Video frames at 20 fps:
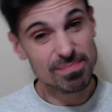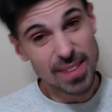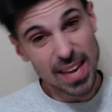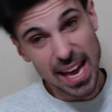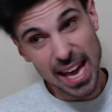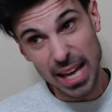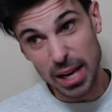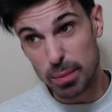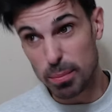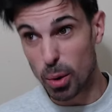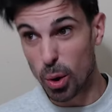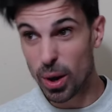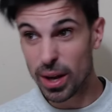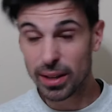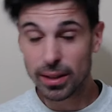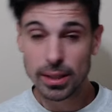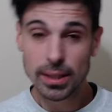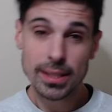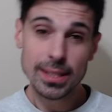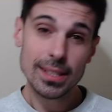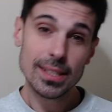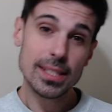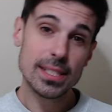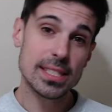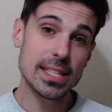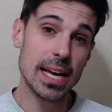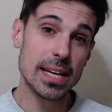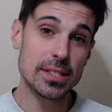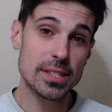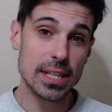Hannah Meul,
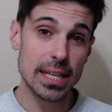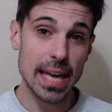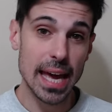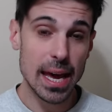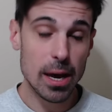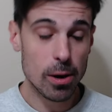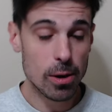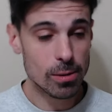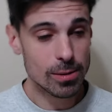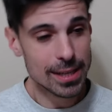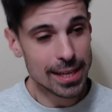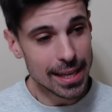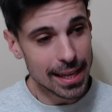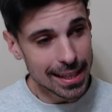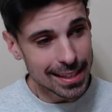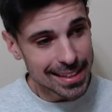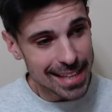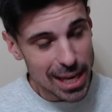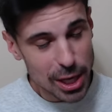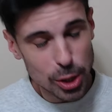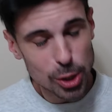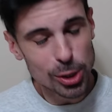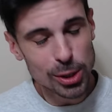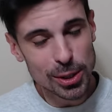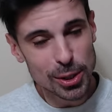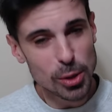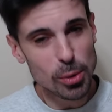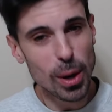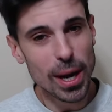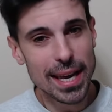Staša Gejo, they couldn't
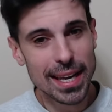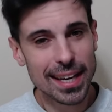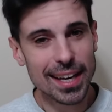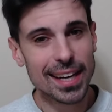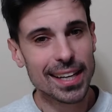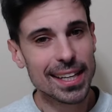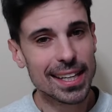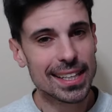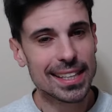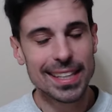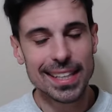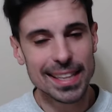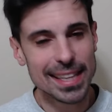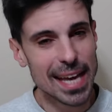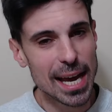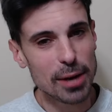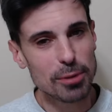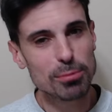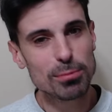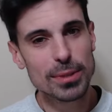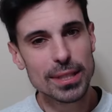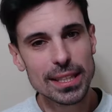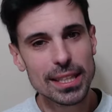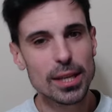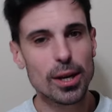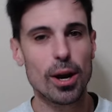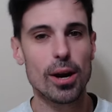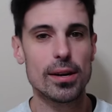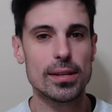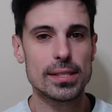quite cut it in that really
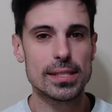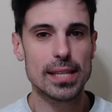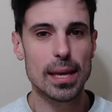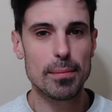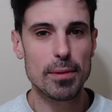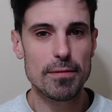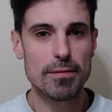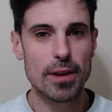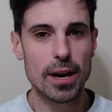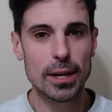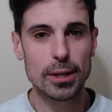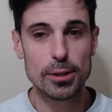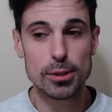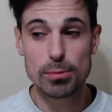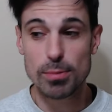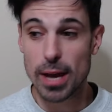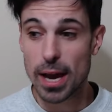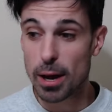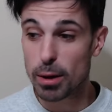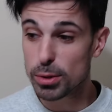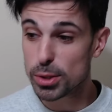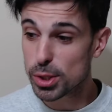hard semifinals round.